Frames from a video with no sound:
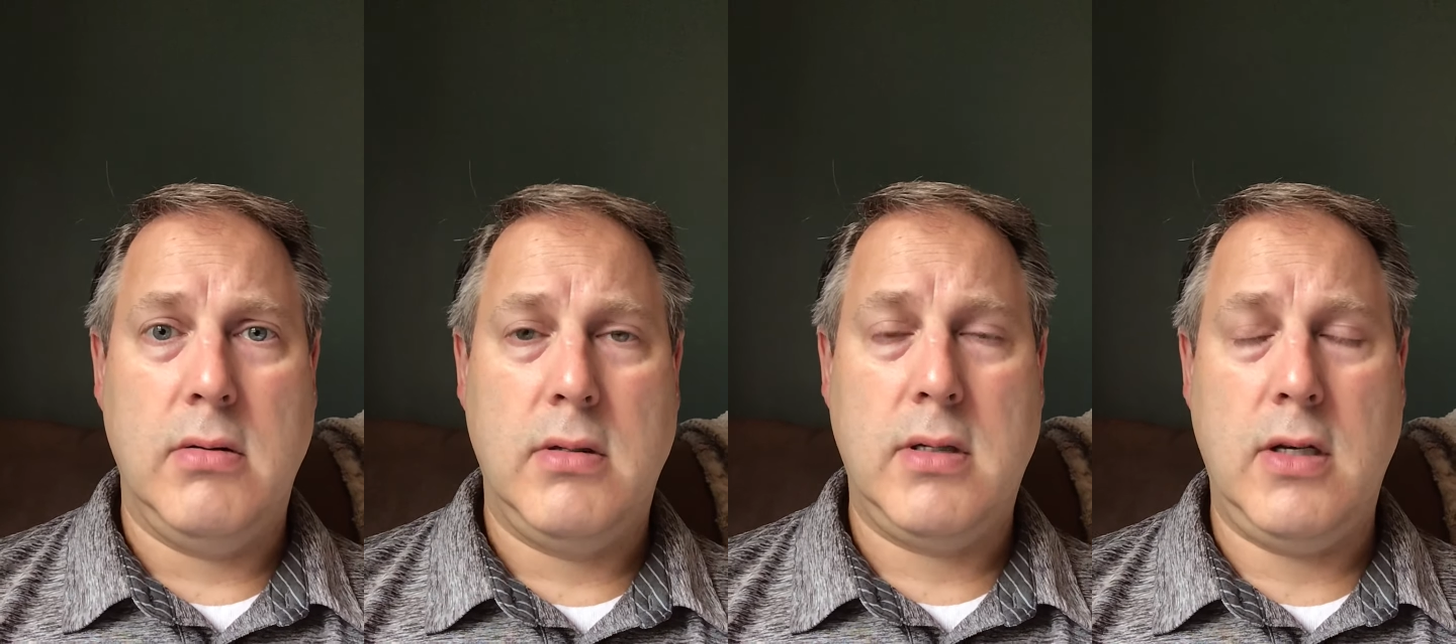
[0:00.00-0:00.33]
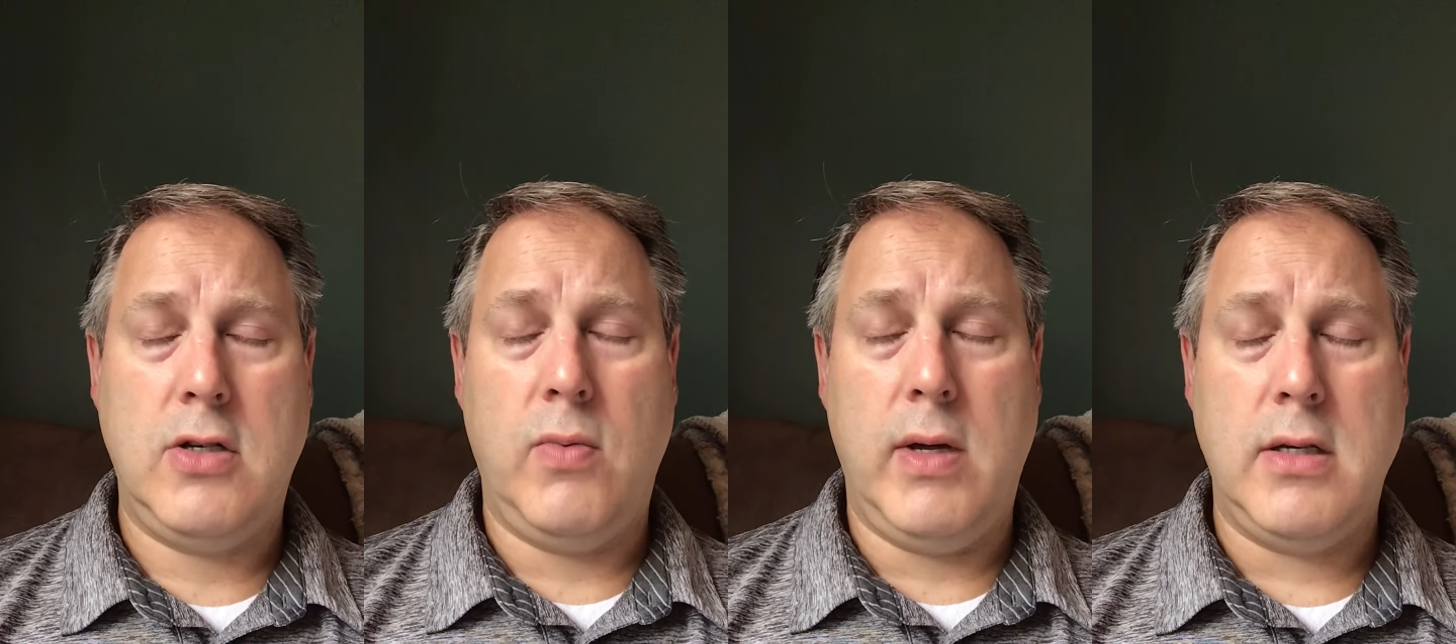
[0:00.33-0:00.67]

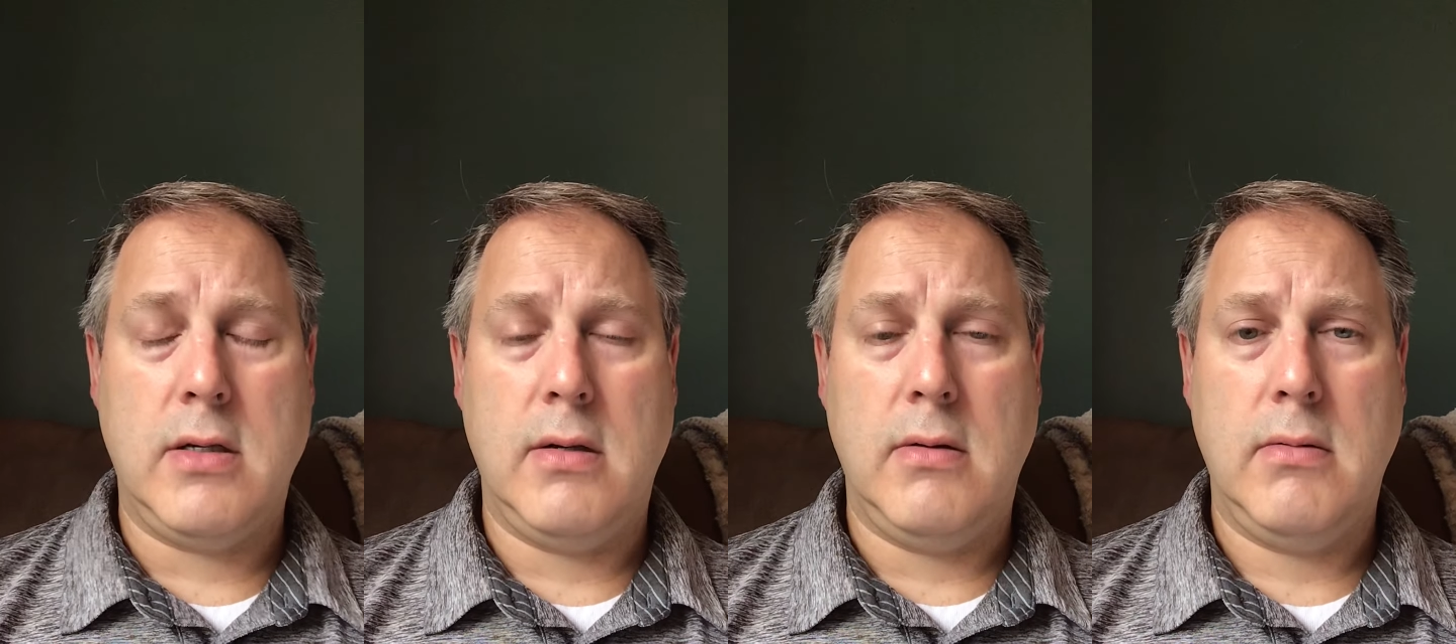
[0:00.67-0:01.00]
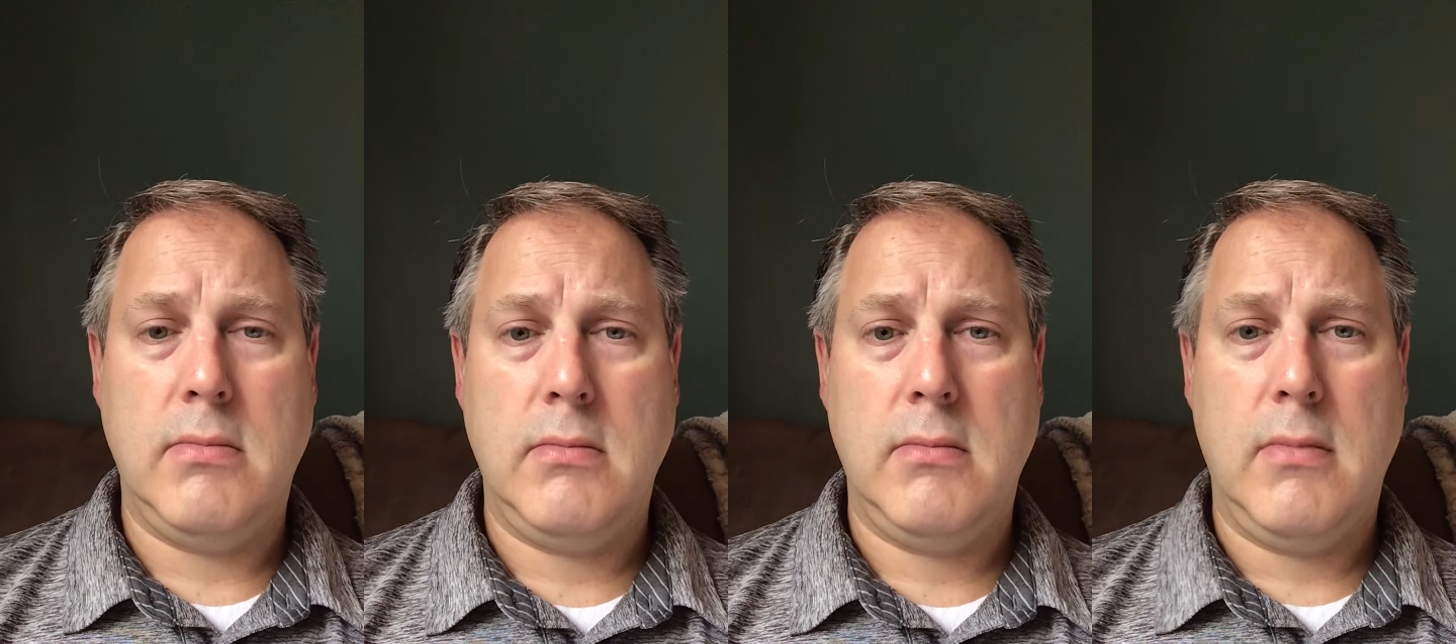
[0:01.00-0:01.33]
situation.
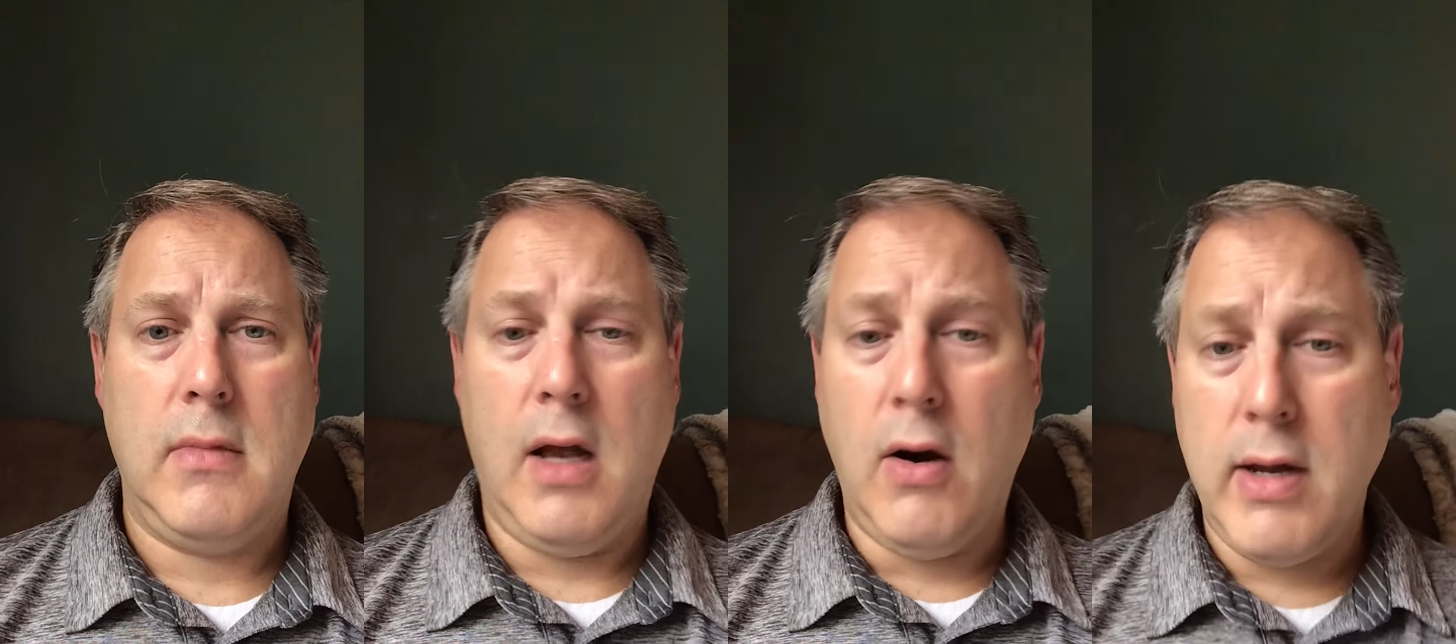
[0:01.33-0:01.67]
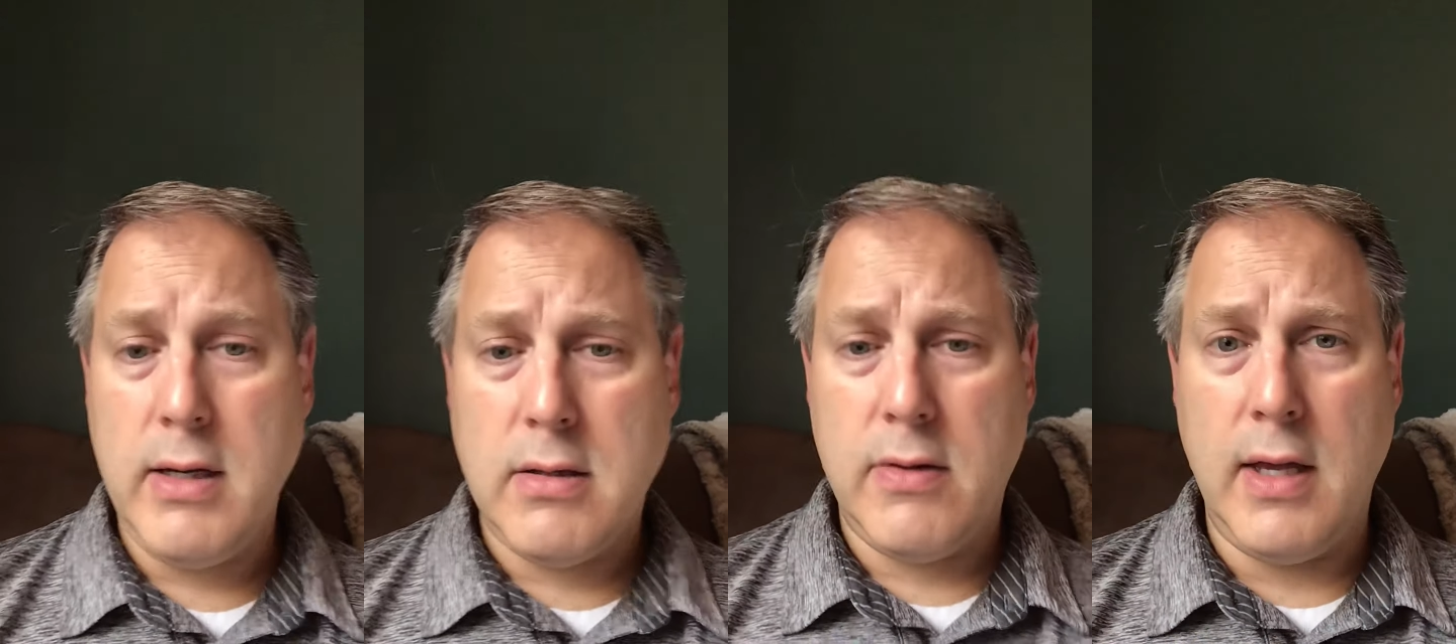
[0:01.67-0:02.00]
All
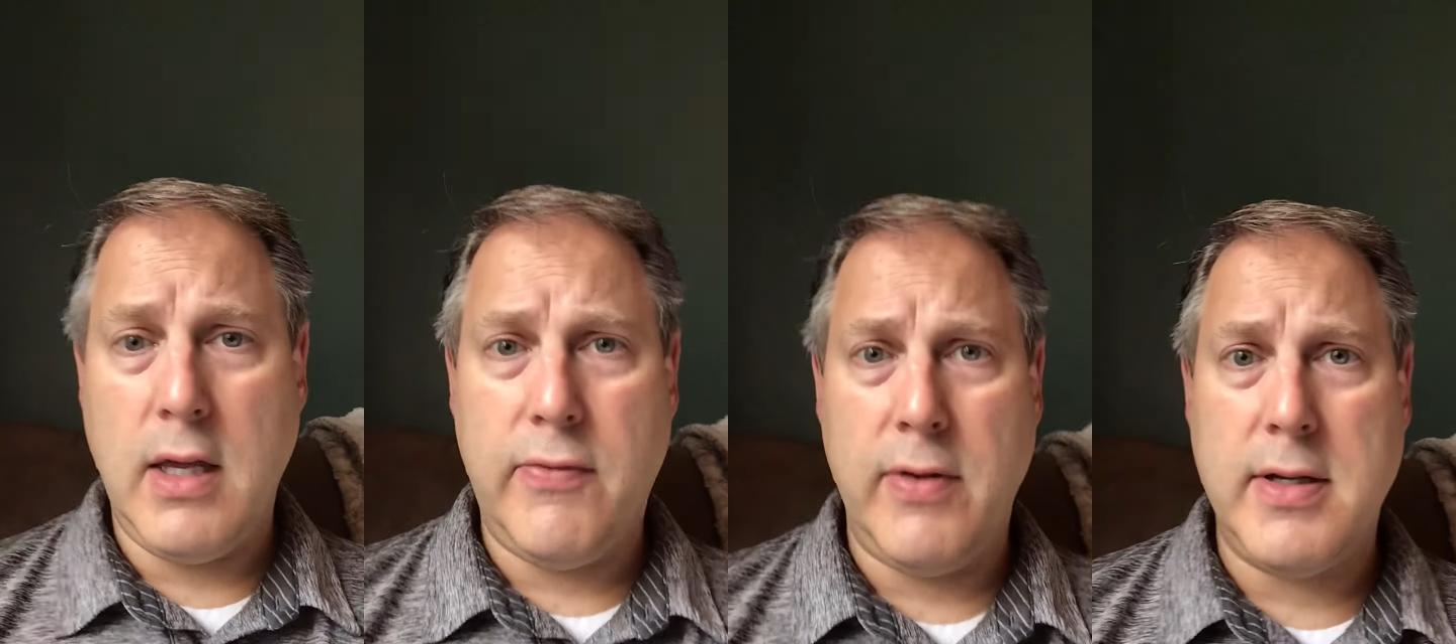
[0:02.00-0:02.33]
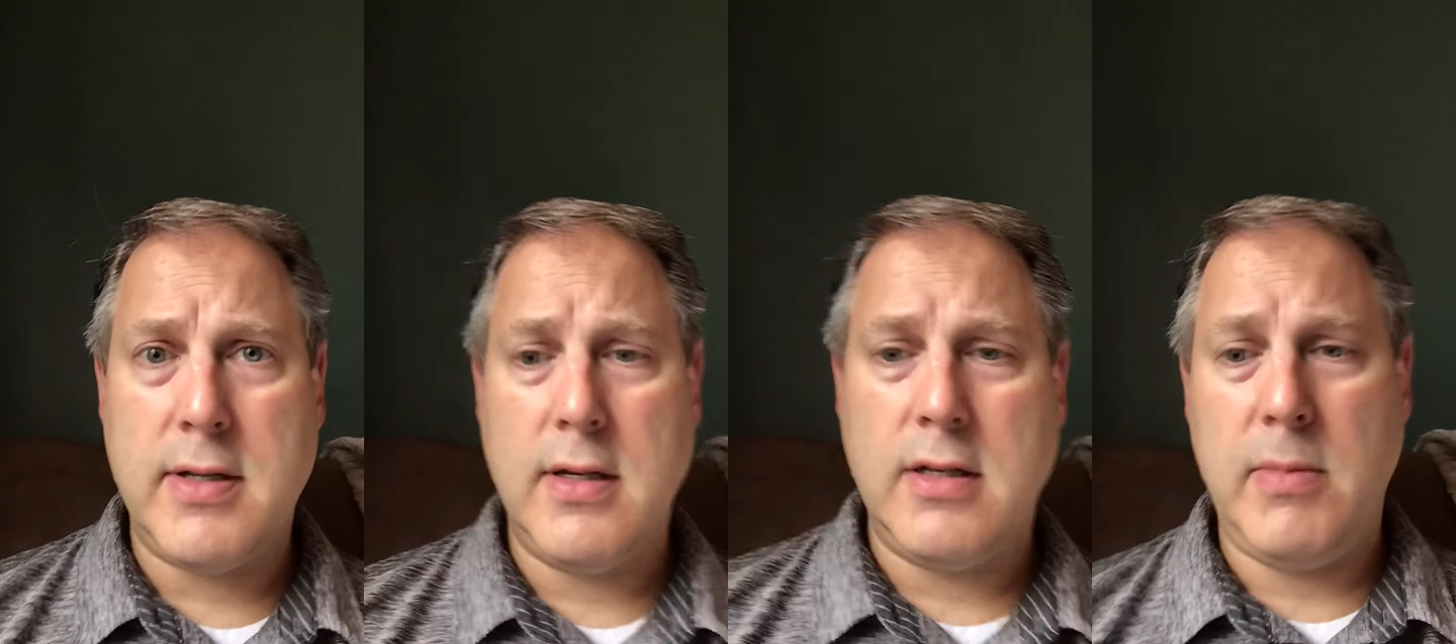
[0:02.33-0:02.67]
right. Thank you for
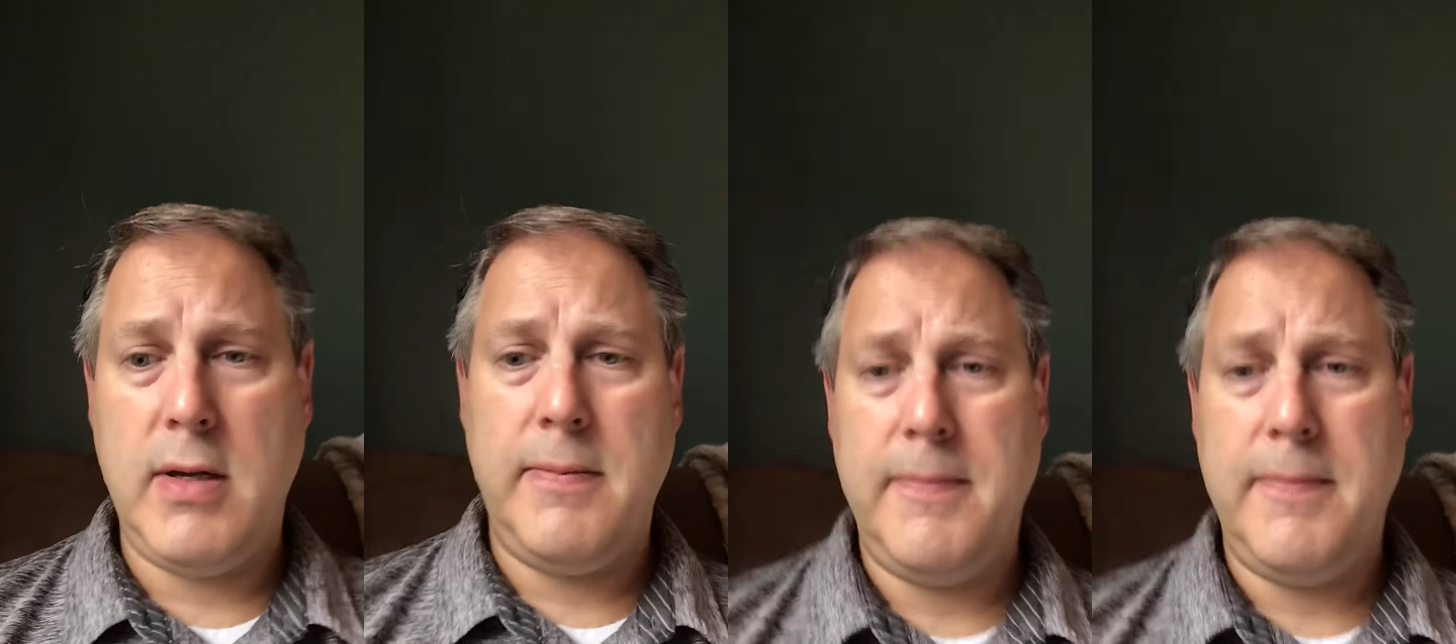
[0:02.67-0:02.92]
listening to me.